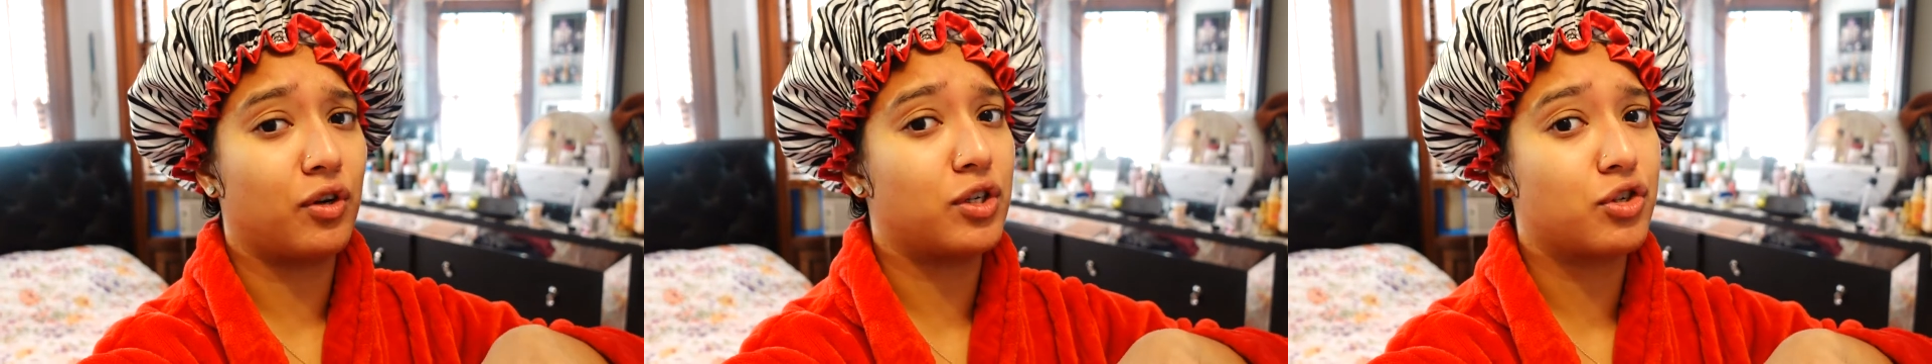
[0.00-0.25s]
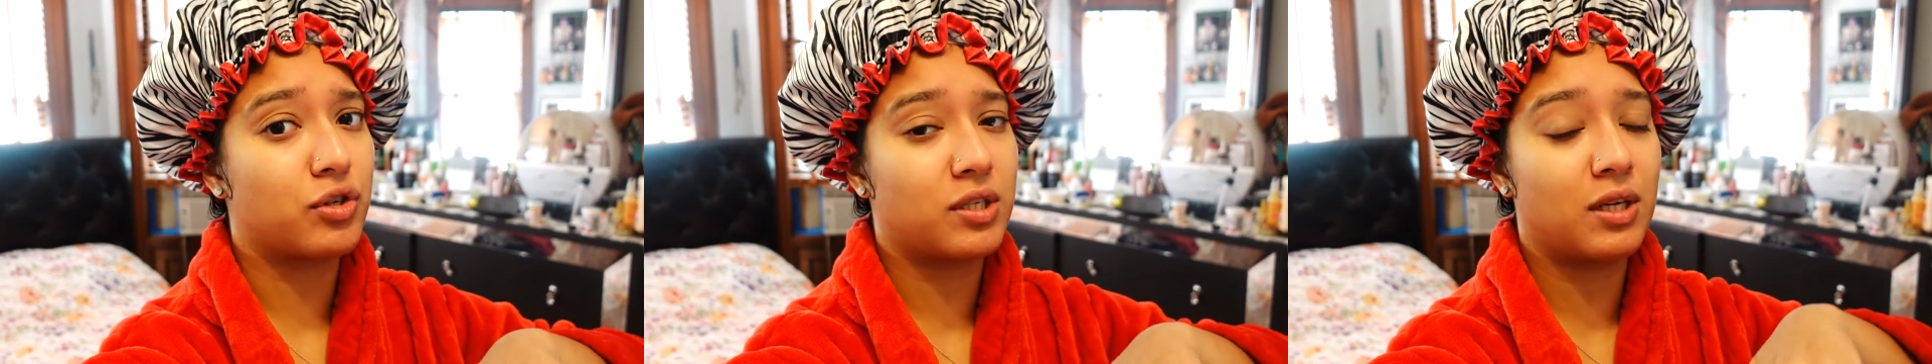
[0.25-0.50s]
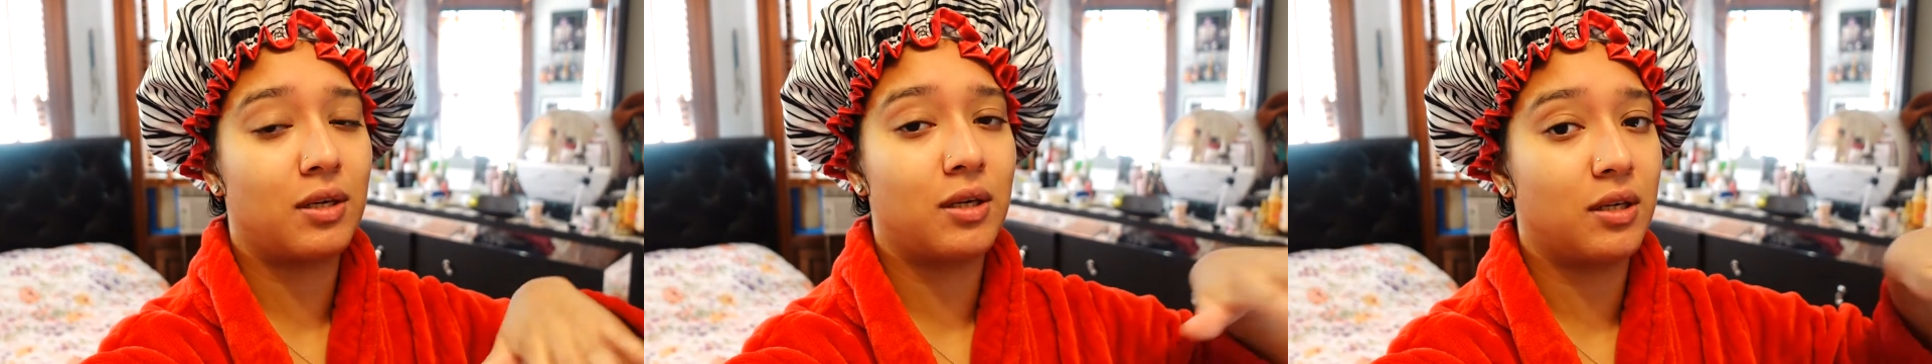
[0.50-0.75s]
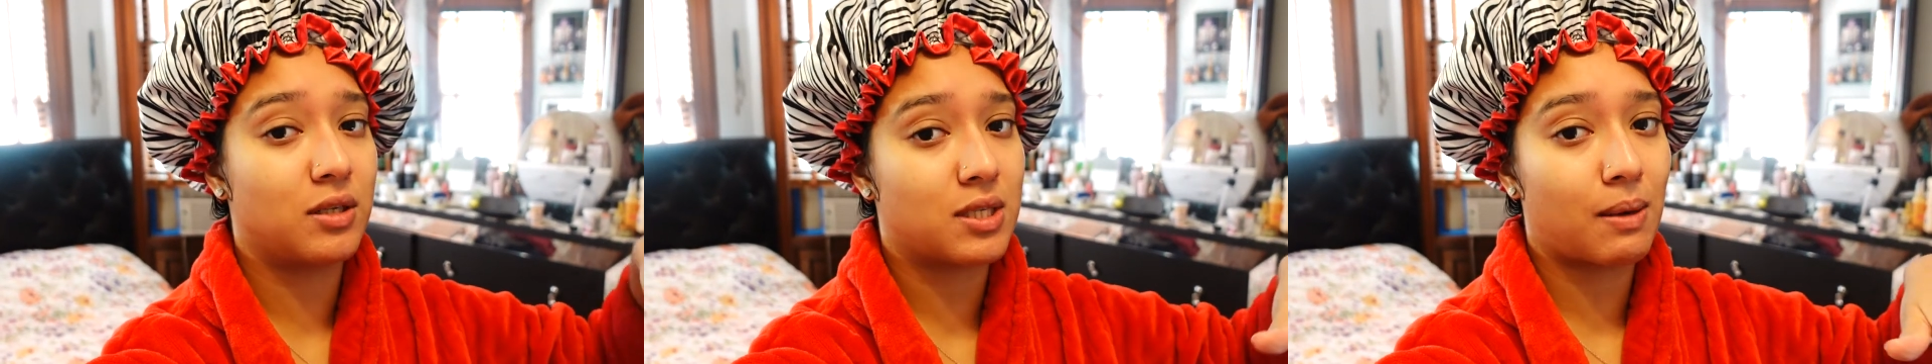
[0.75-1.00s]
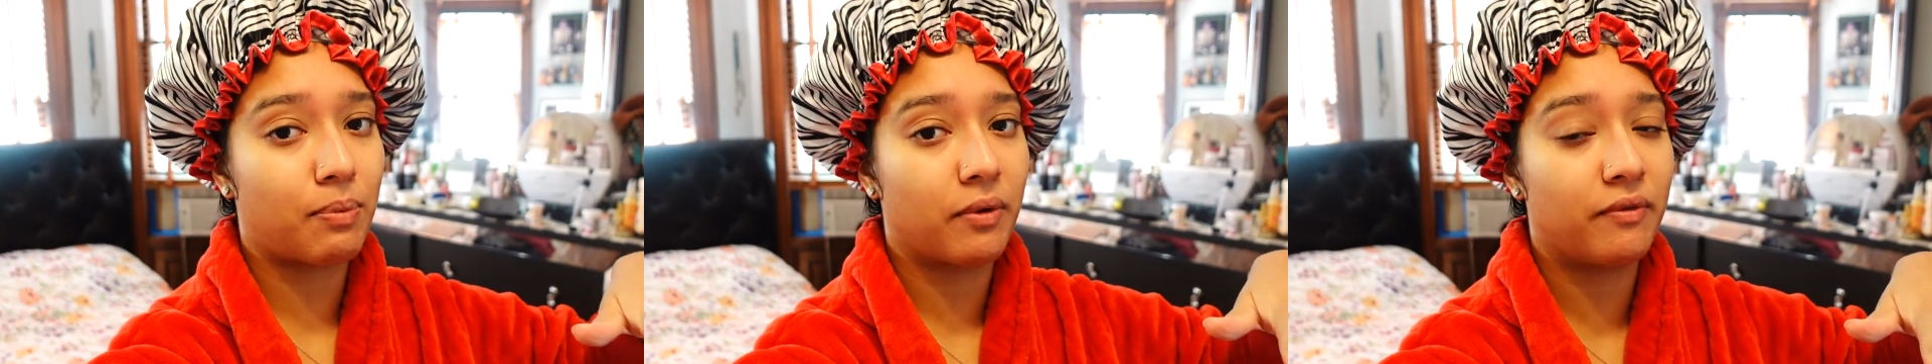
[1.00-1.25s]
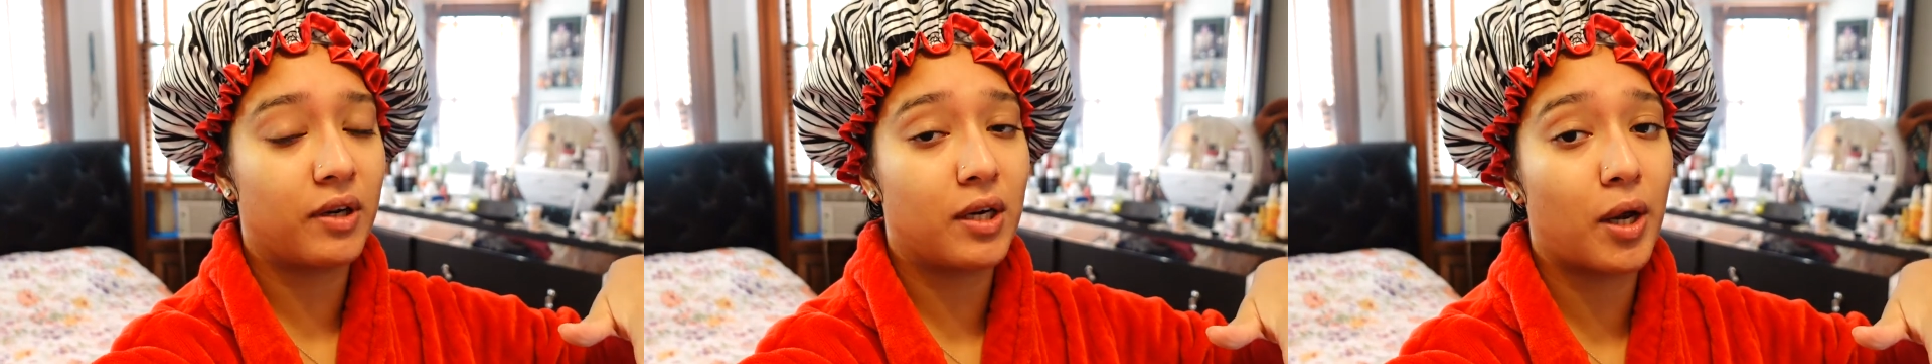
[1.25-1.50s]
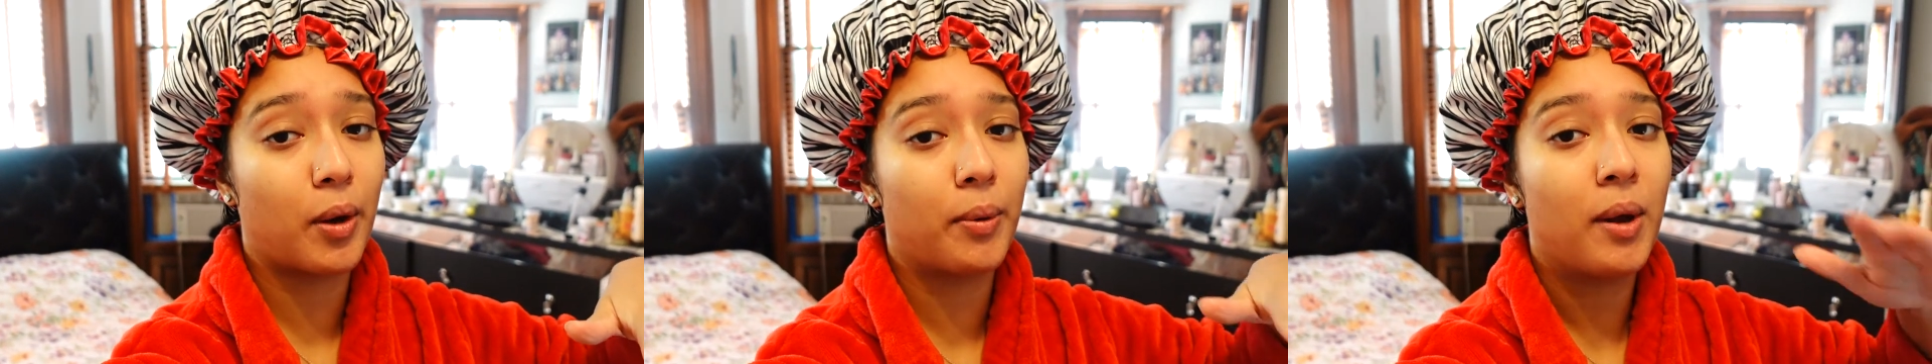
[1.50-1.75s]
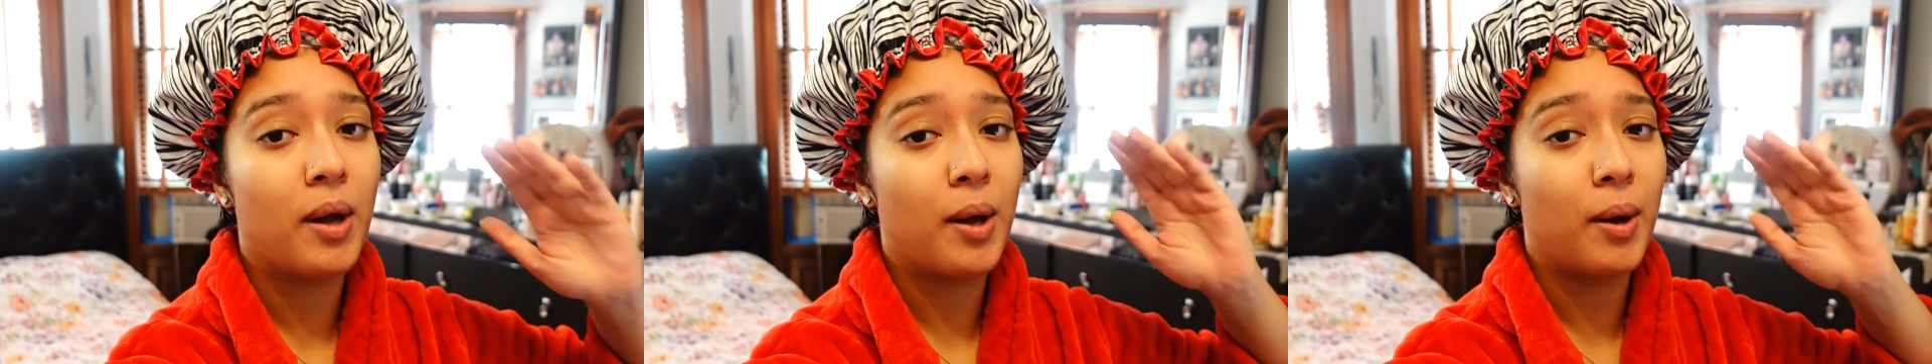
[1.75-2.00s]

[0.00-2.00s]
you're interested in a separate video,